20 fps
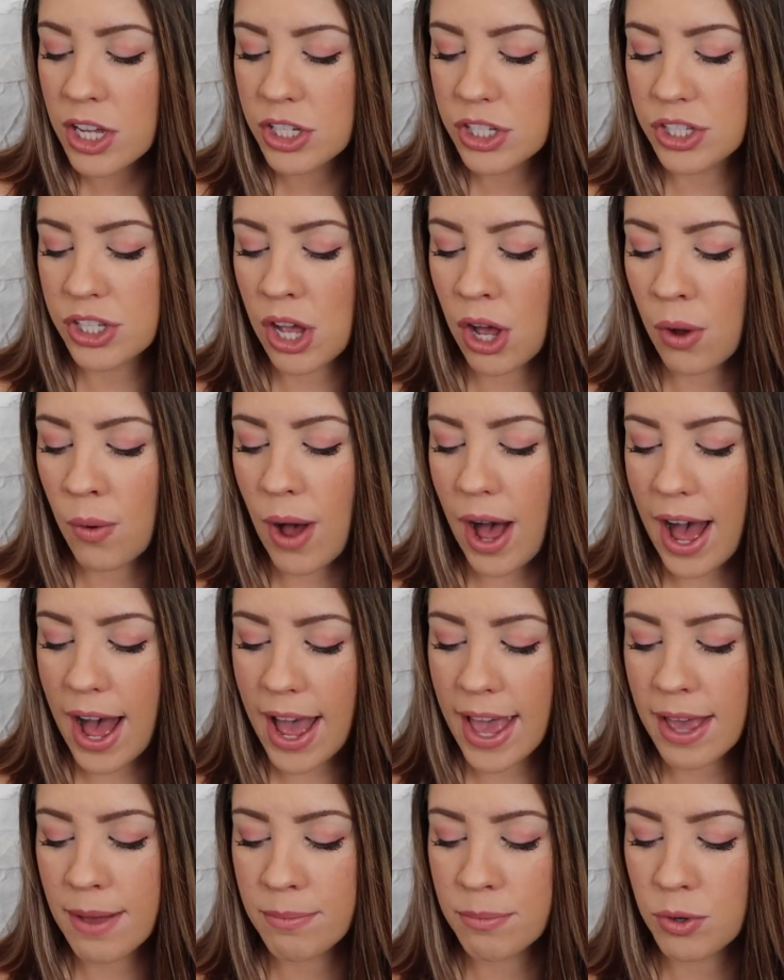So
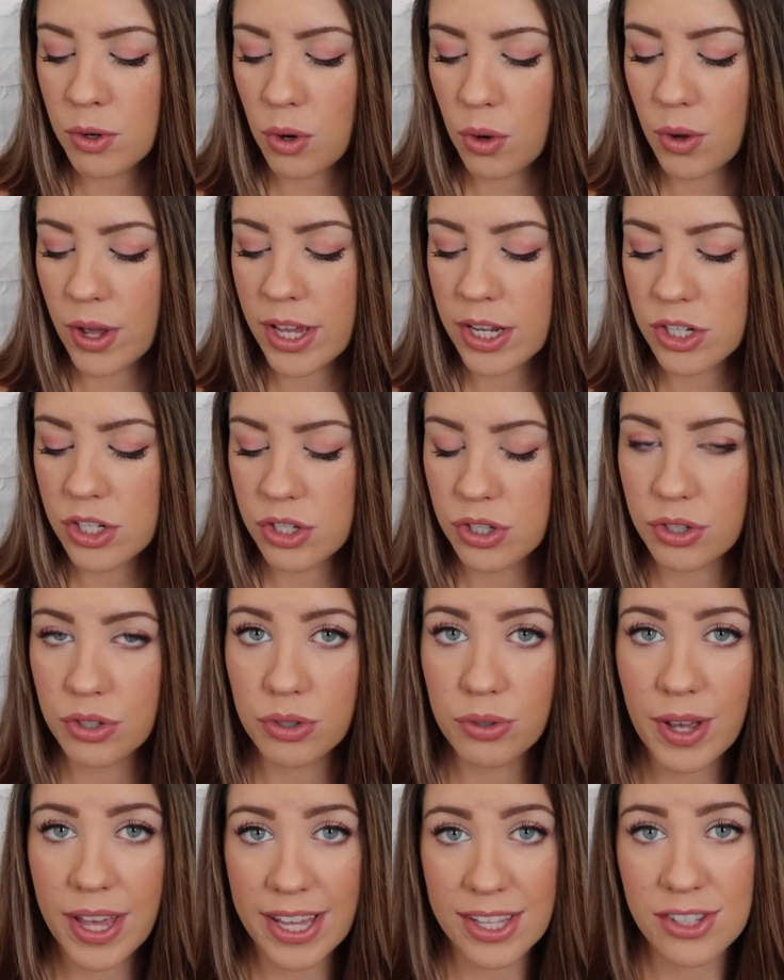I am going
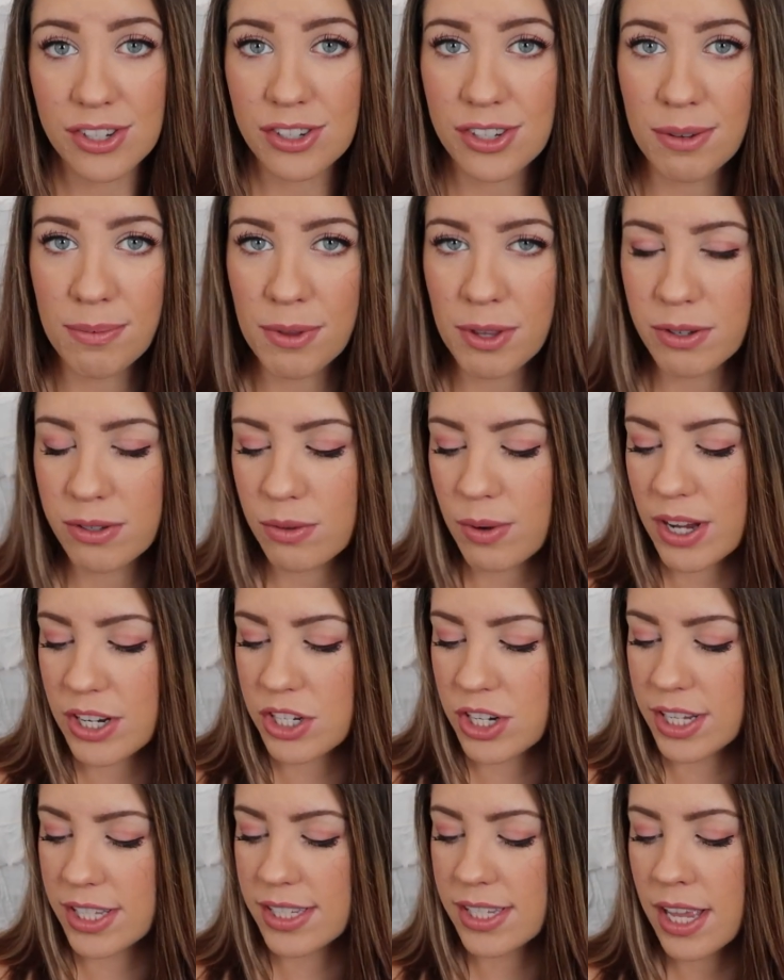to answer some of those
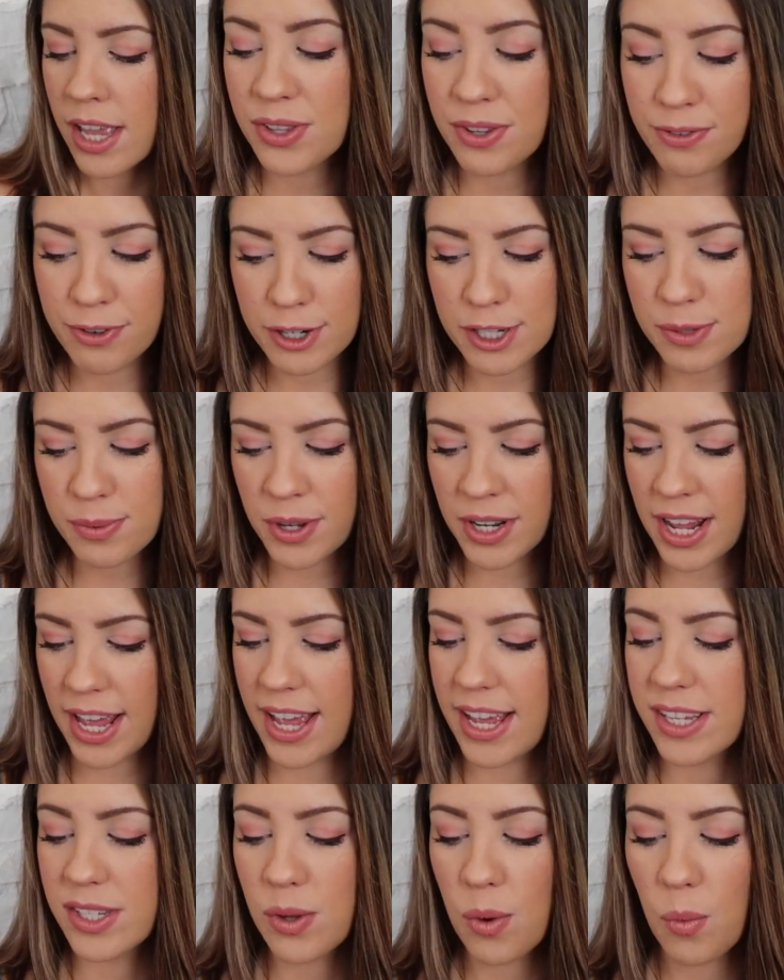questions. So the first one
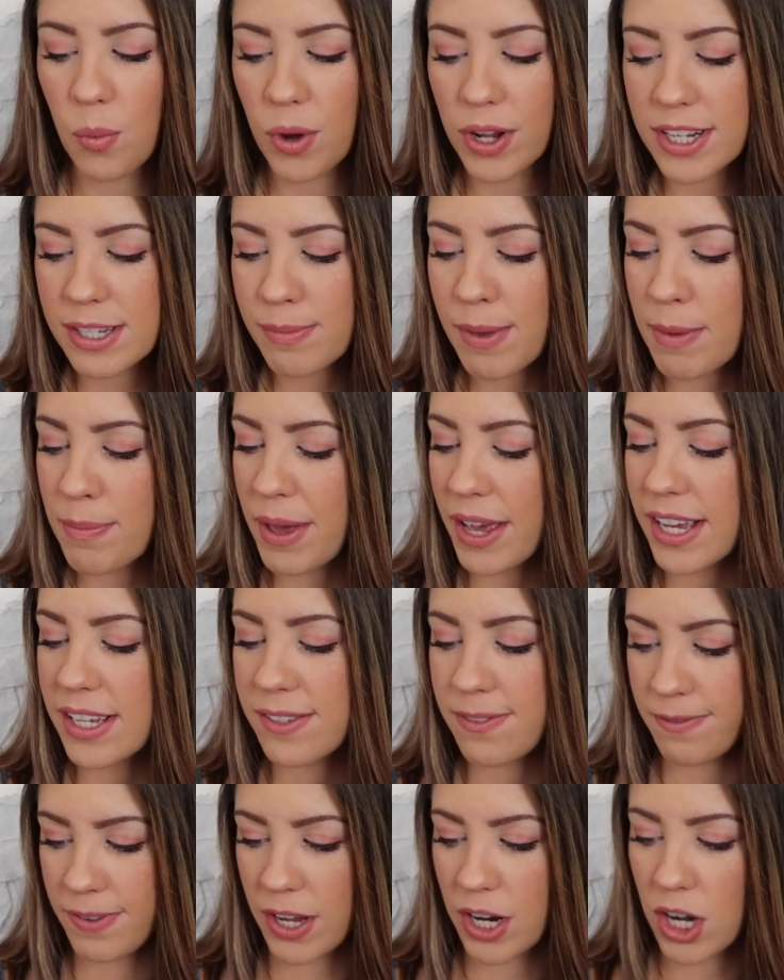is, what is my
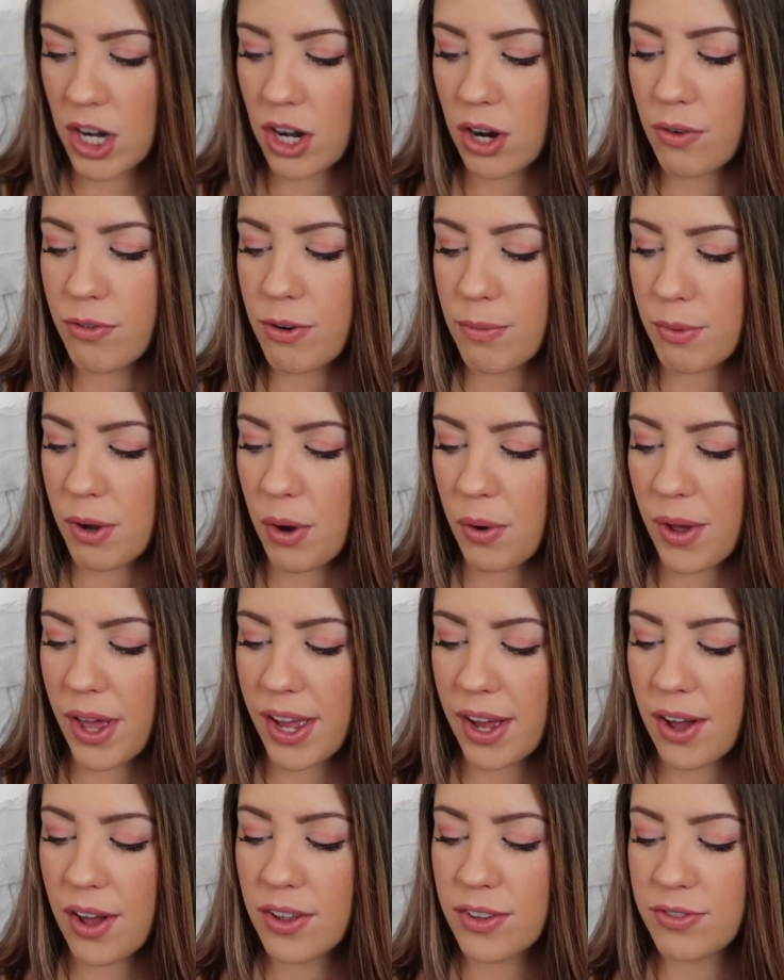biggest fear from
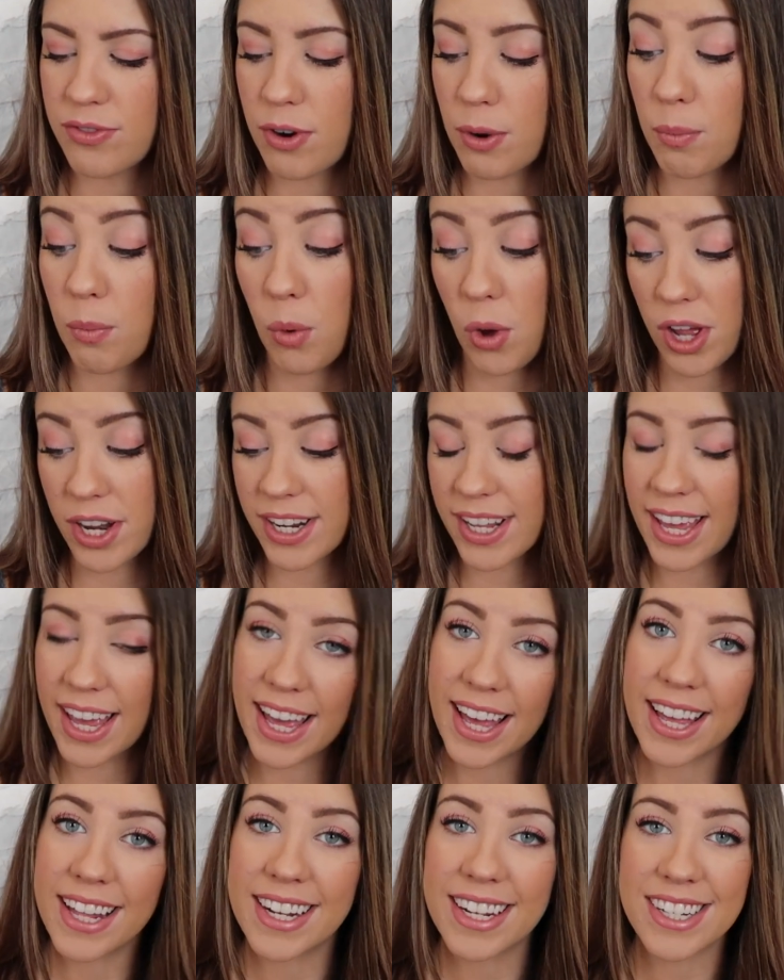going from 1
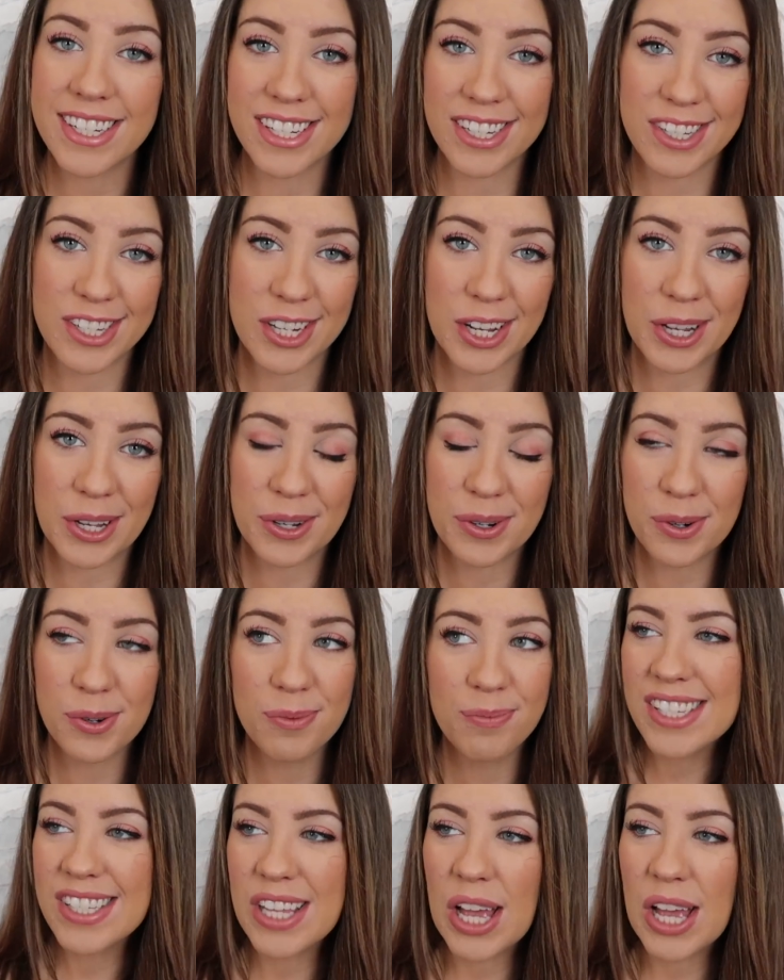kid to 2?